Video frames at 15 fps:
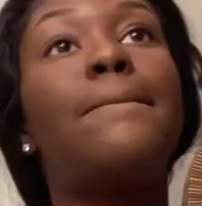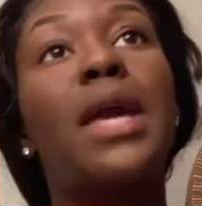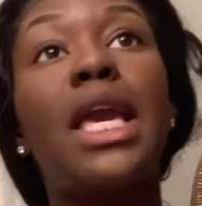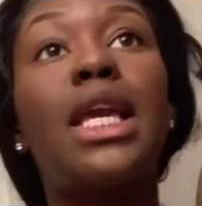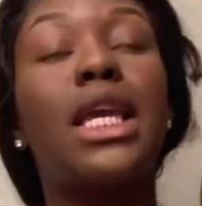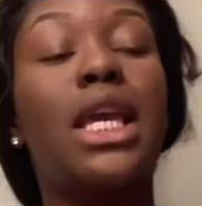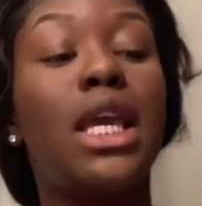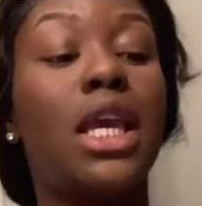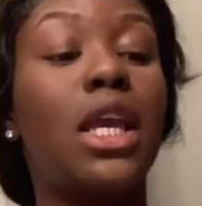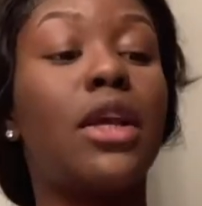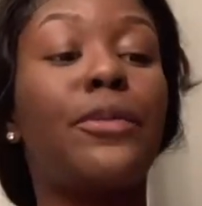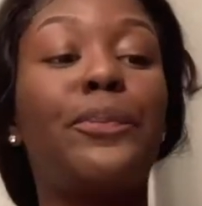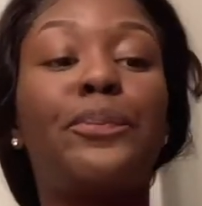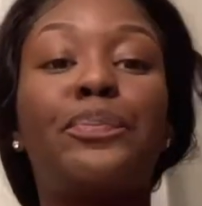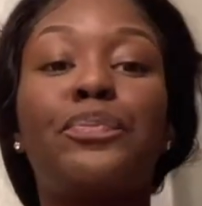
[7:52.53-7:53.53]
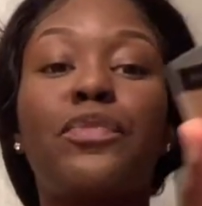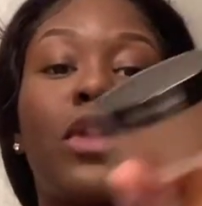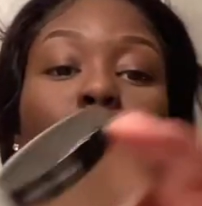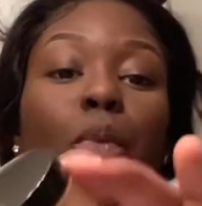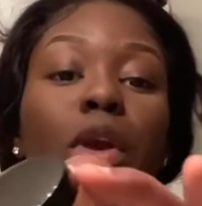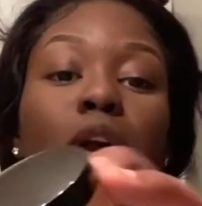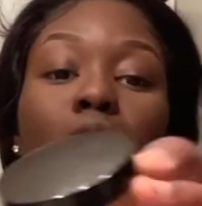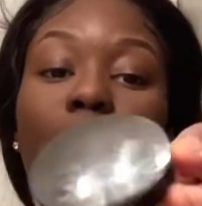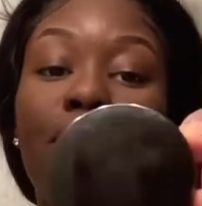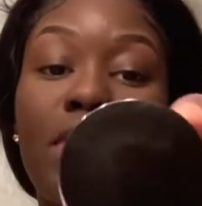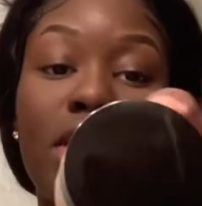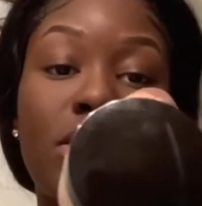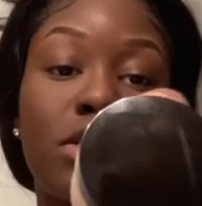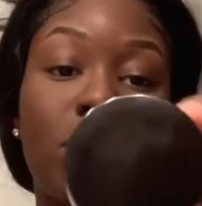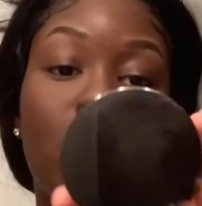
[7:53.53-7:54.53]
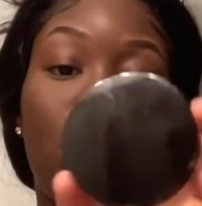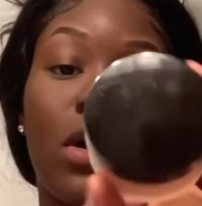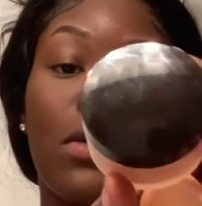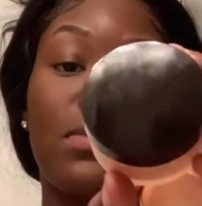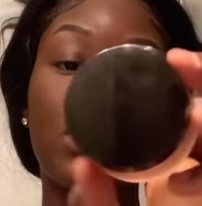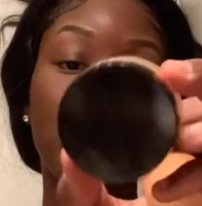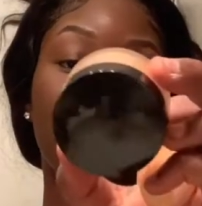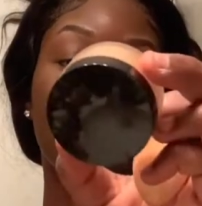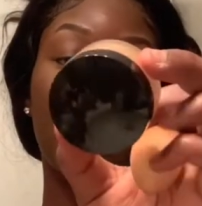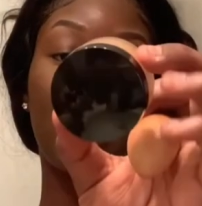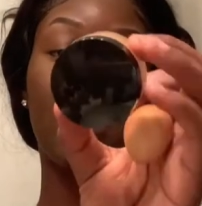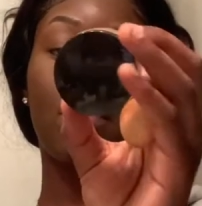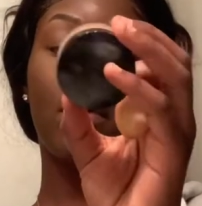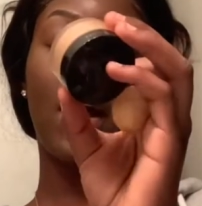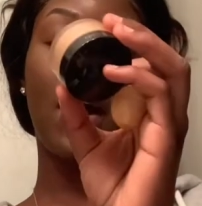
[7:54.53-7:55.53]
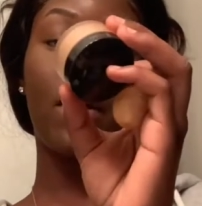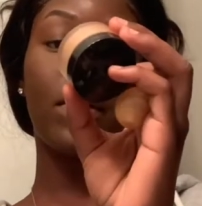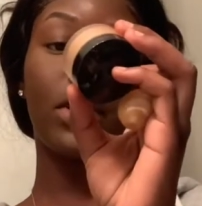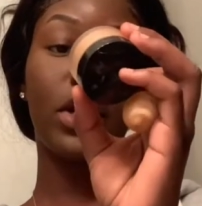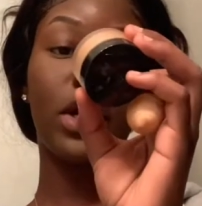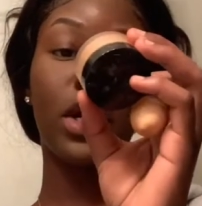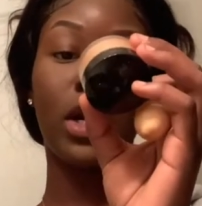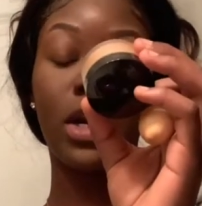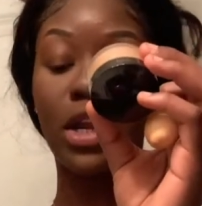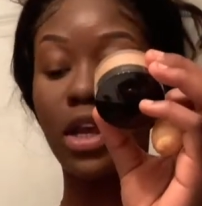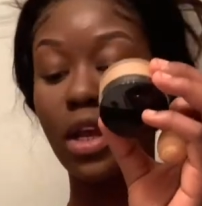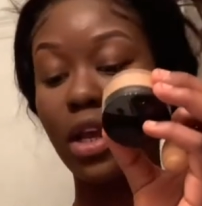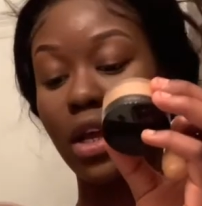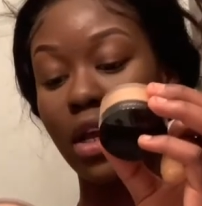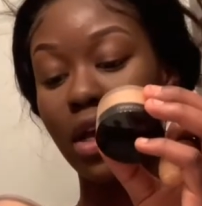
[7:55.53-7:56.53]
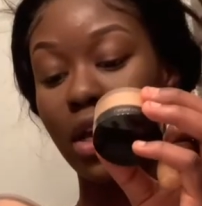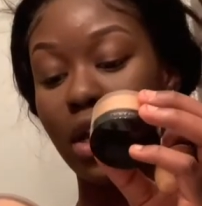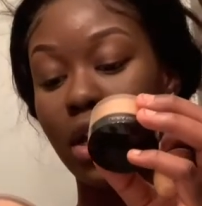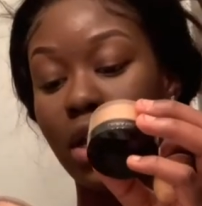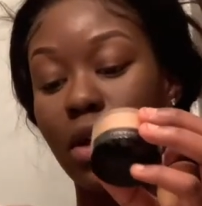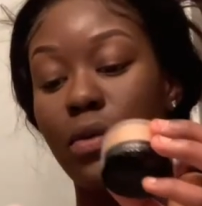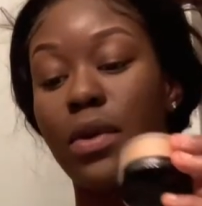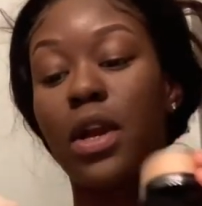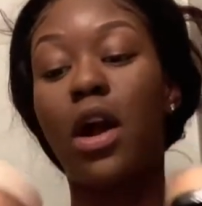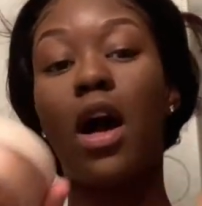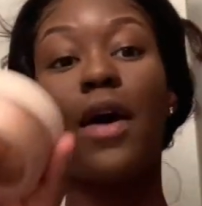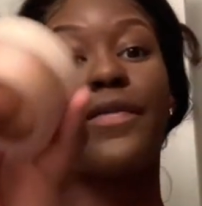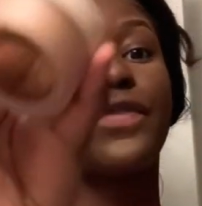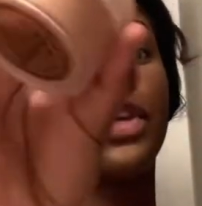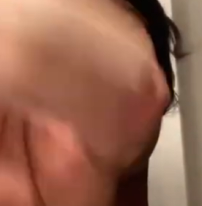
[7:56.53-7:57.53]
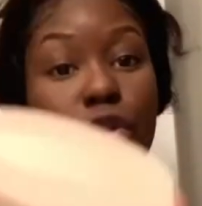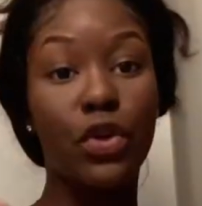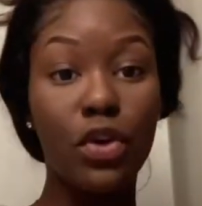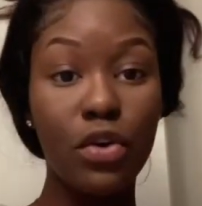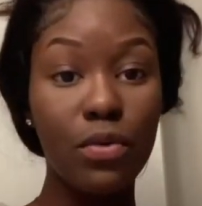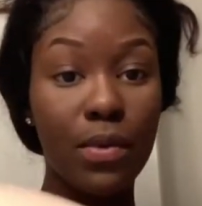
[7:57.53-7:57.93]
Baking, we got this Laura Mercier powder. We got the new